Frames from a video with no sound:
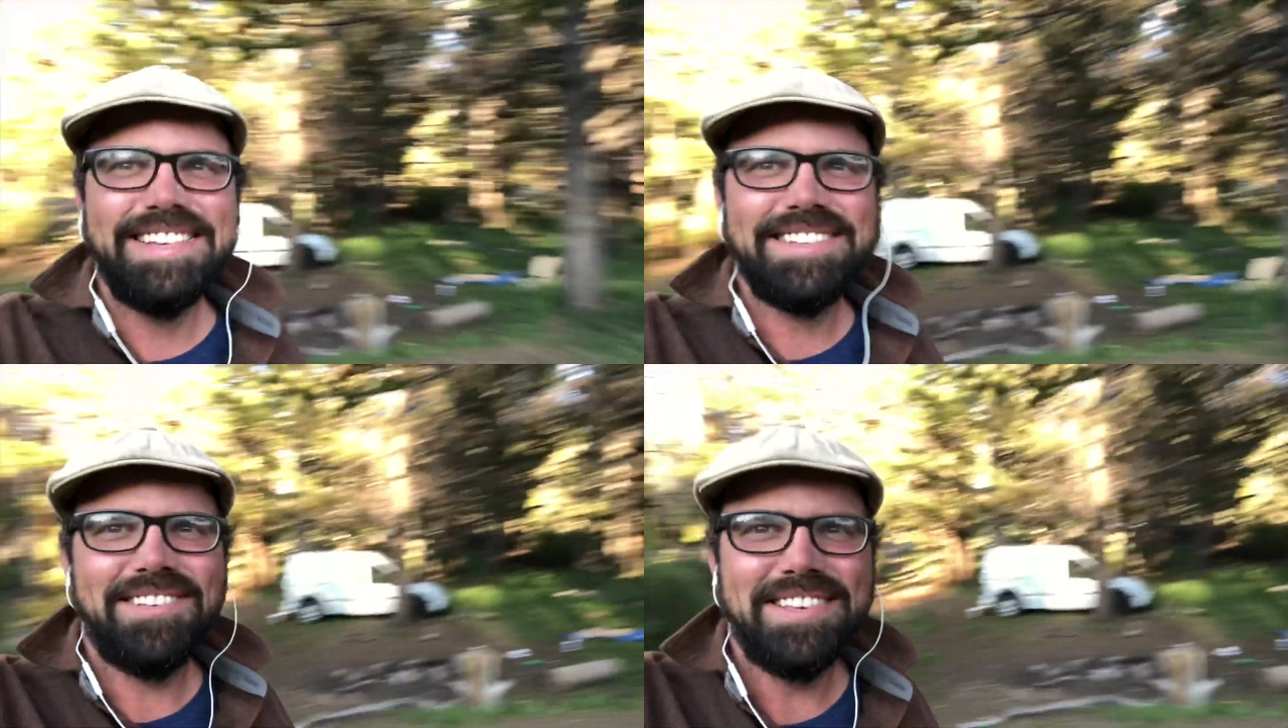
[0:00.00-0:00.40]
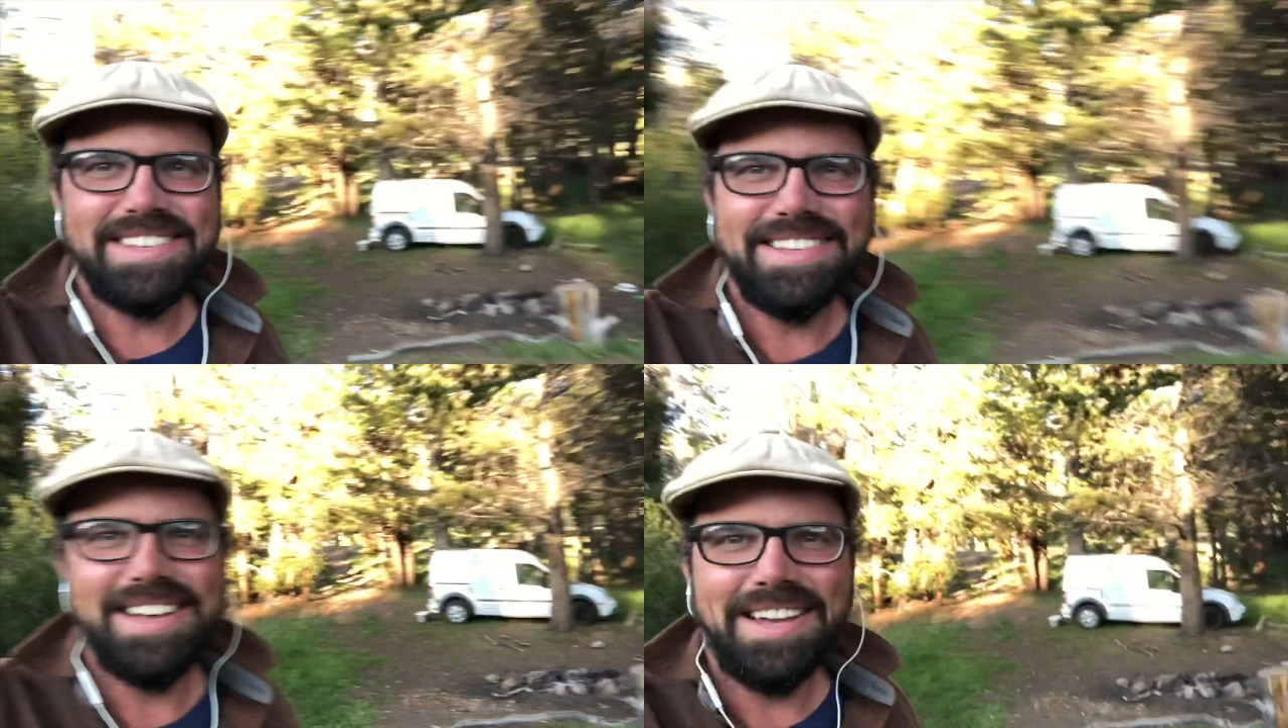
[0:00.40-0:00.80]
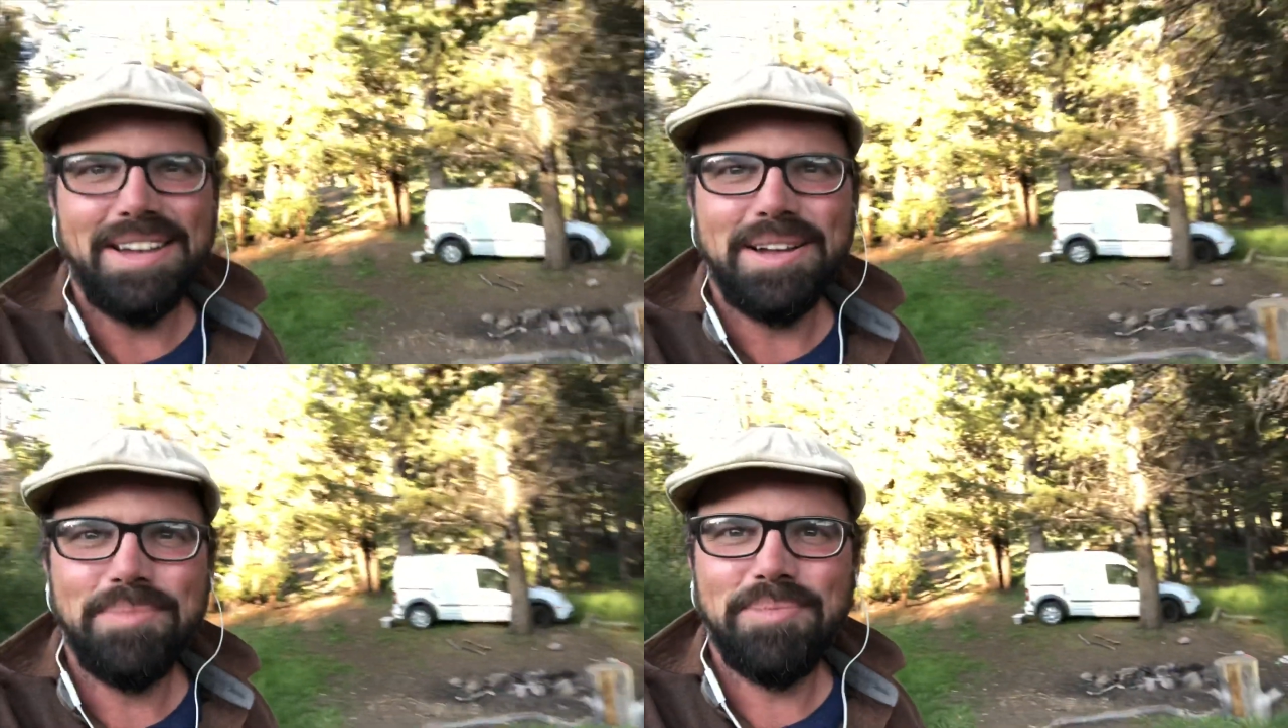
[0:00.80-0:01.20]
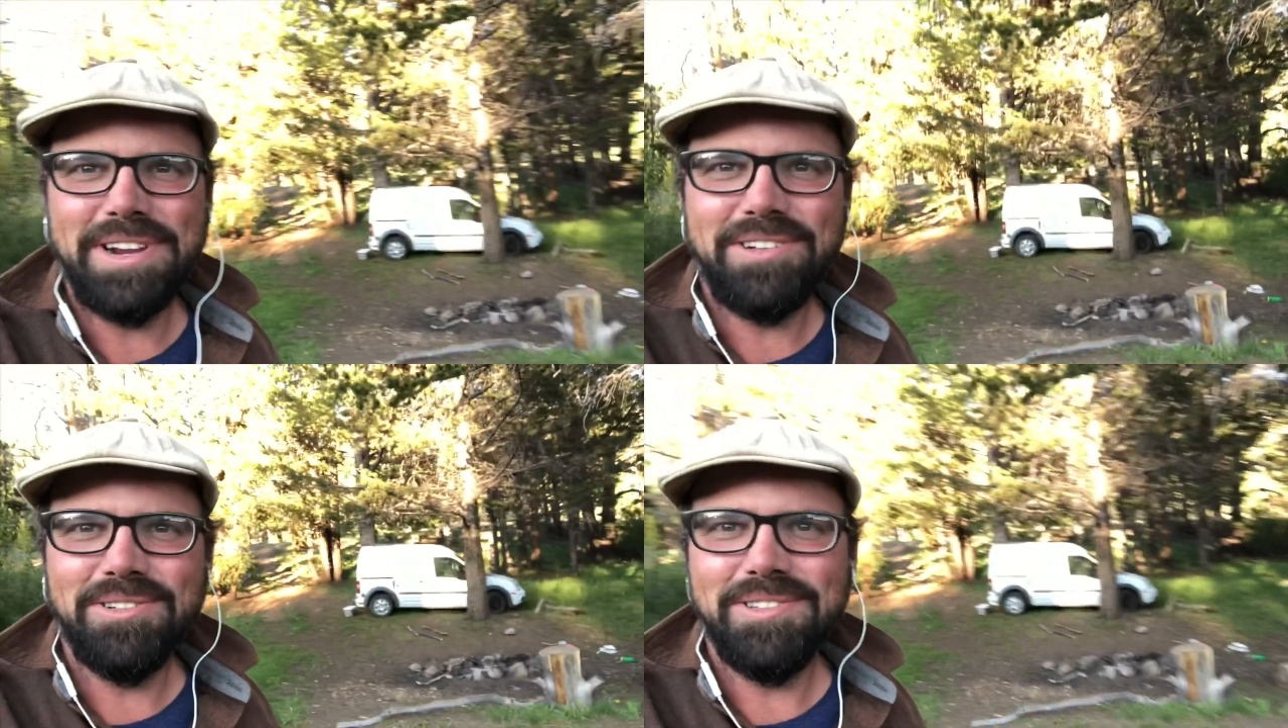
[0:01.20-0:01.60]
So this is a
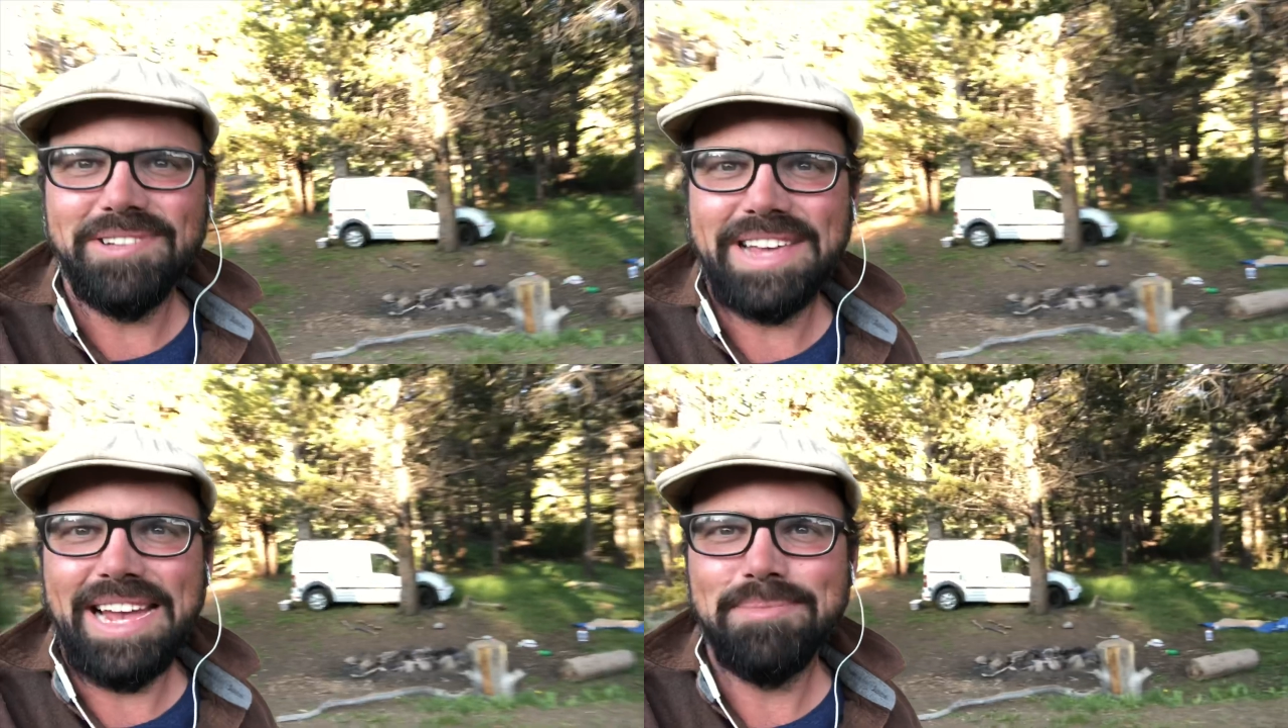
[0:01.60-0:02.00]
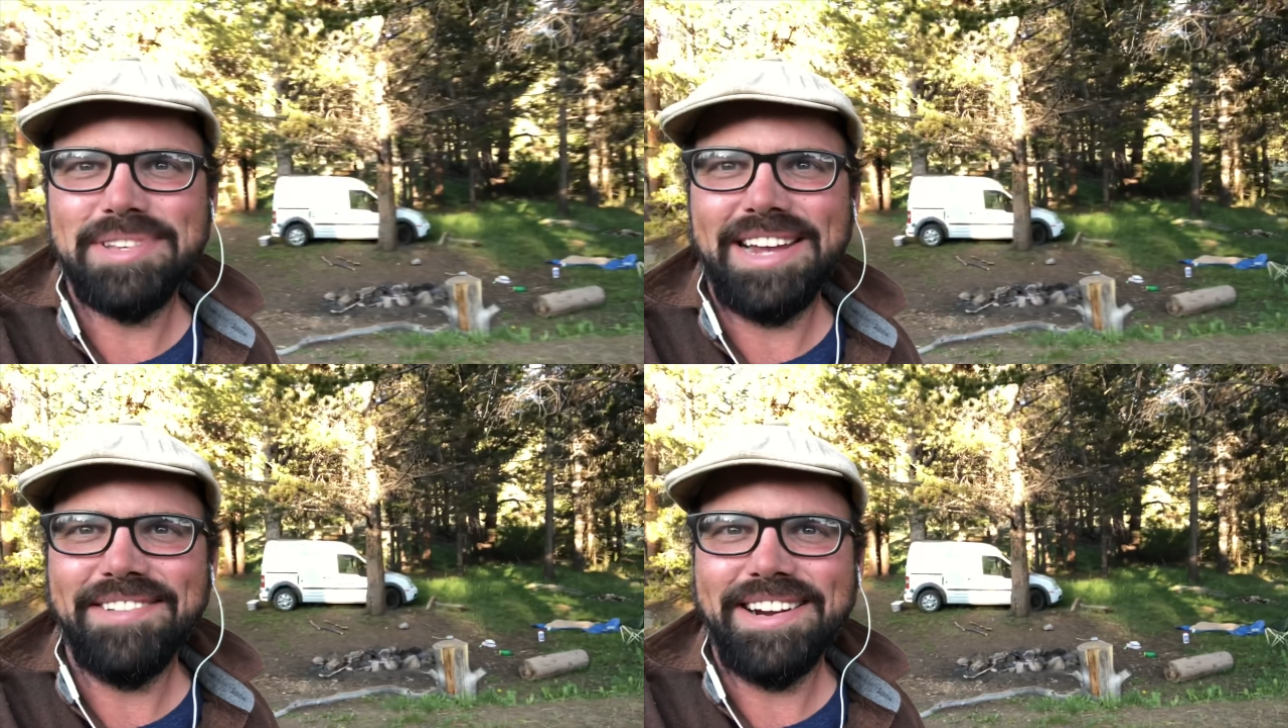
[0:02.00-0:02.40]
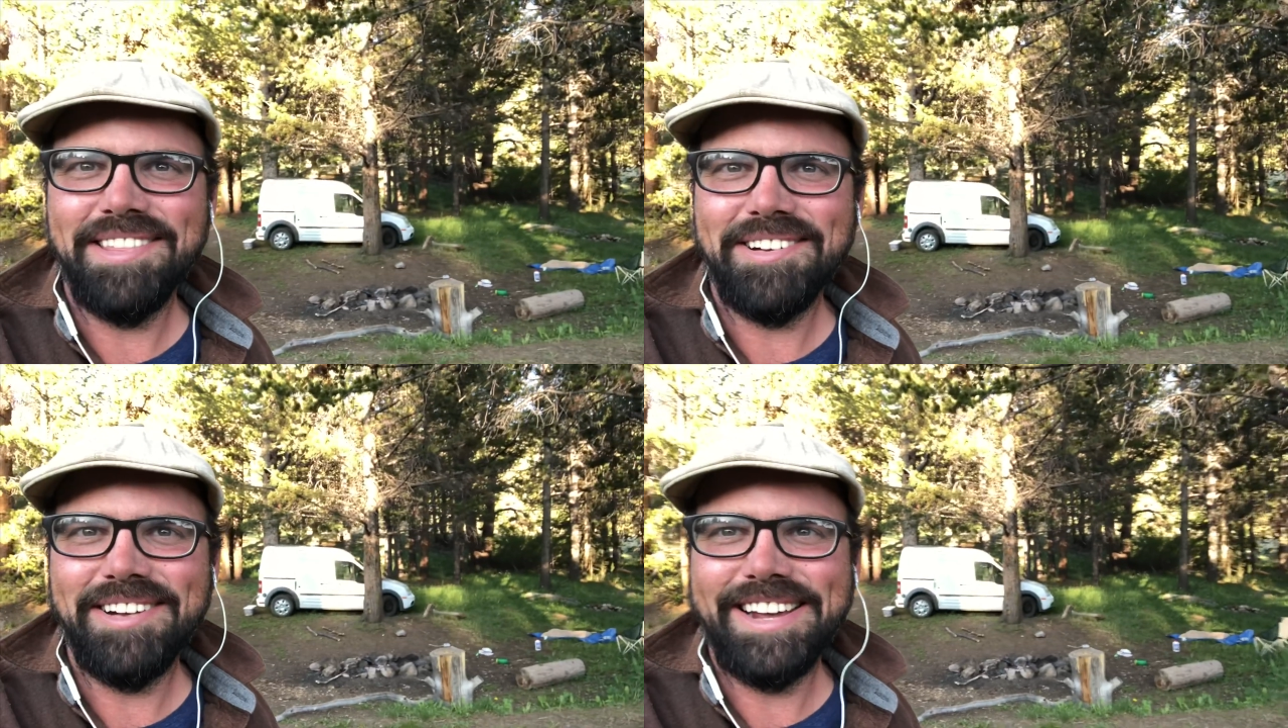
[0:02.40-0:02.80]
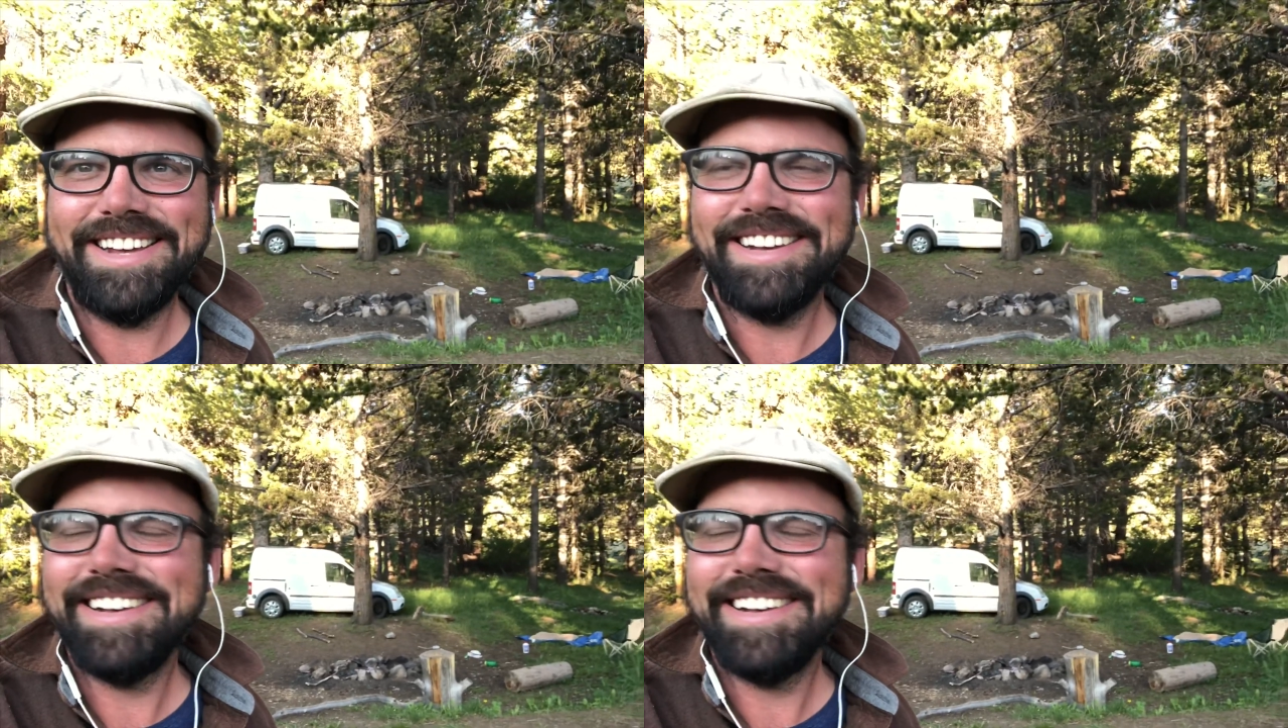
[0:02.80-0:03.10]
pretty cool little campsite right on the creek.